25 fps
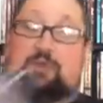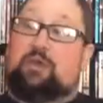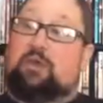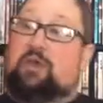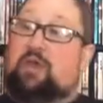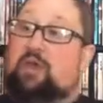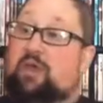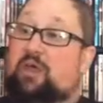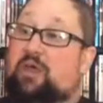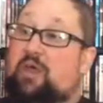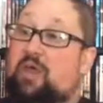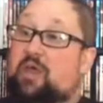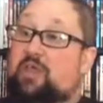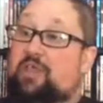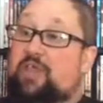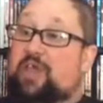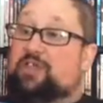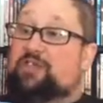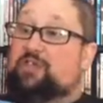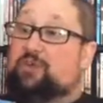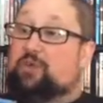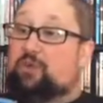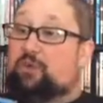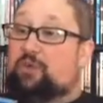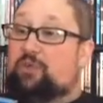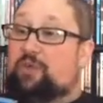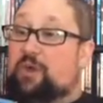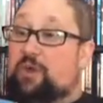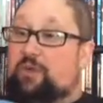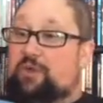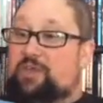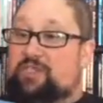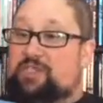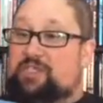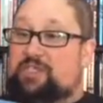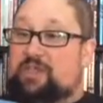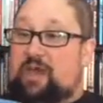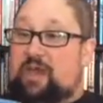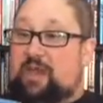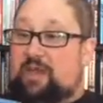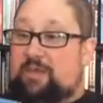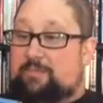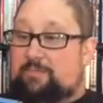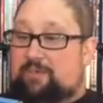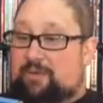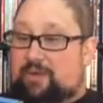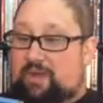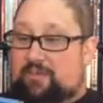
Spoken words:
Yeah, that's cool though. It's signed